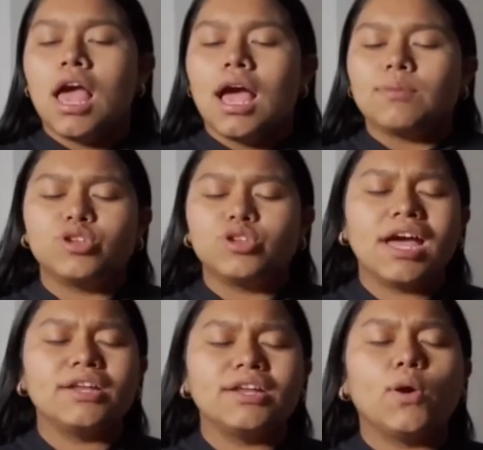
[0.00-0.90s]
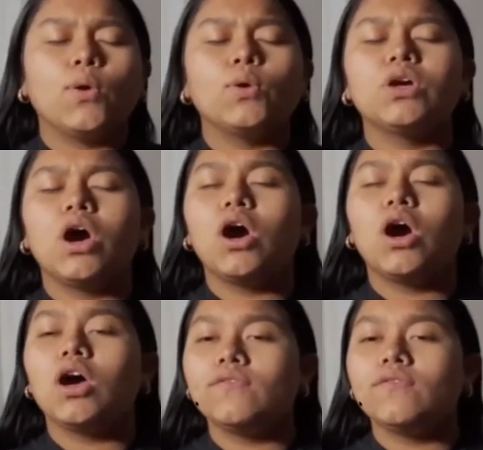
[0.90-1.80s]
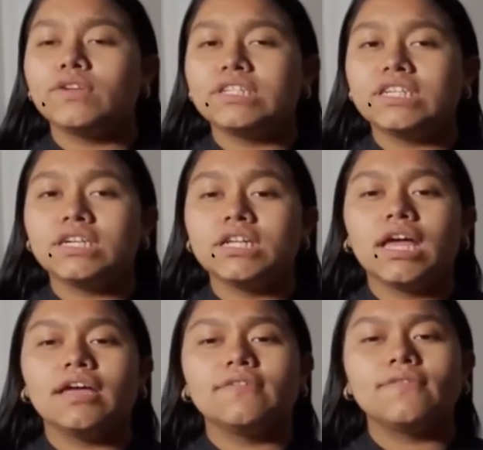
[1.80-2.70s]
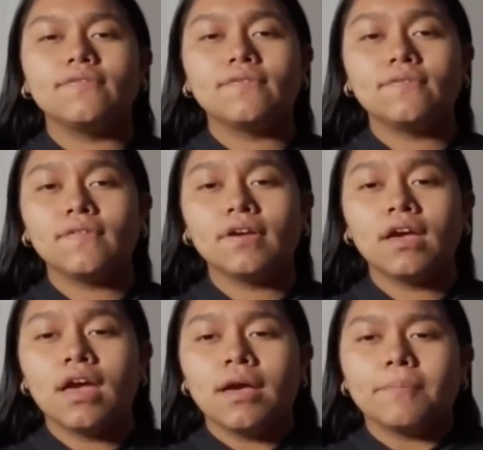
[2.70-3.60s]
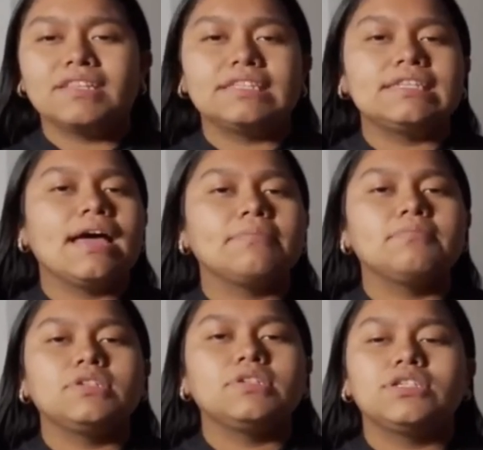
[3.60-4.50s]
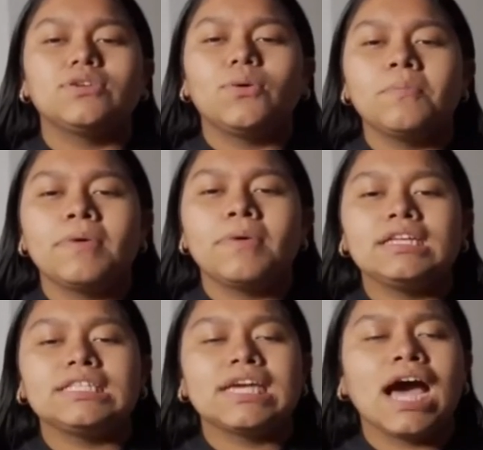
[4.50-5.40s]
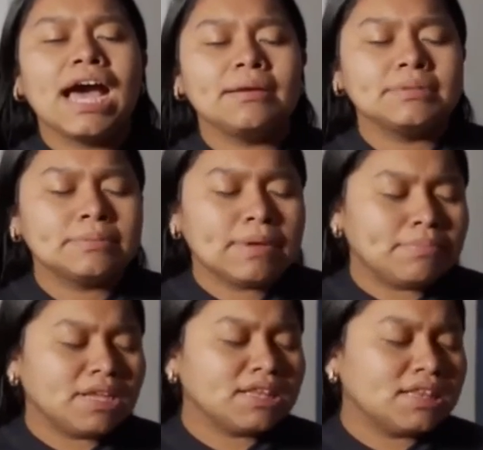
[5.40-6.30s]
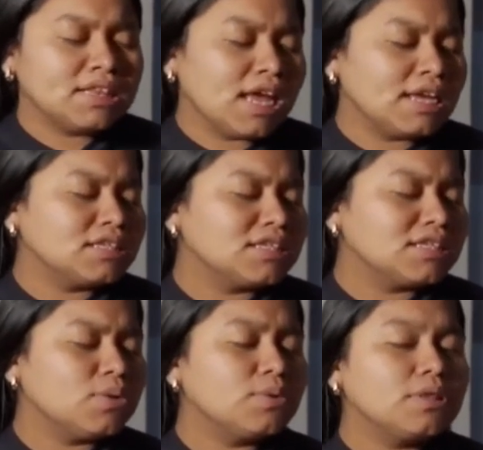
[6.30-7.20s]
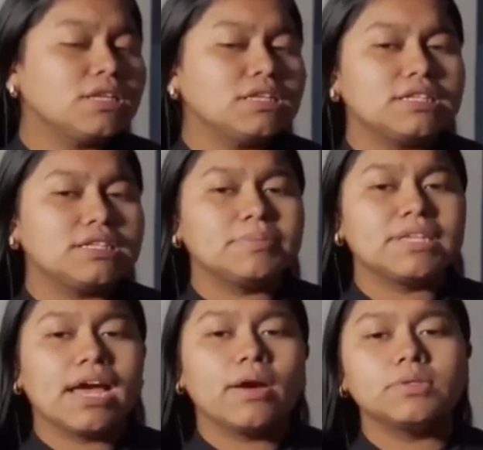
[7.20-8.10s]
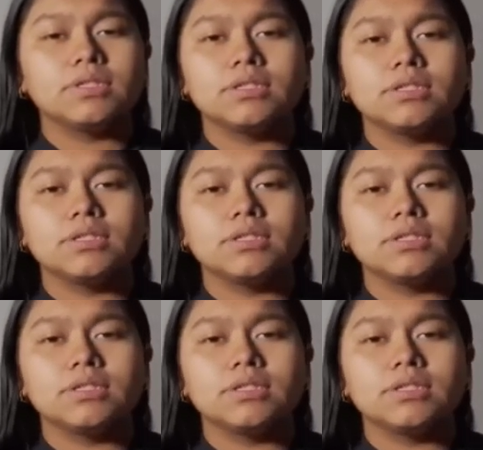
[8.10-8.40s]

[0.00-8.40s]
I'm trying to hold on for dear life. They stabbed me so many times, my bloodline slowly seeps out.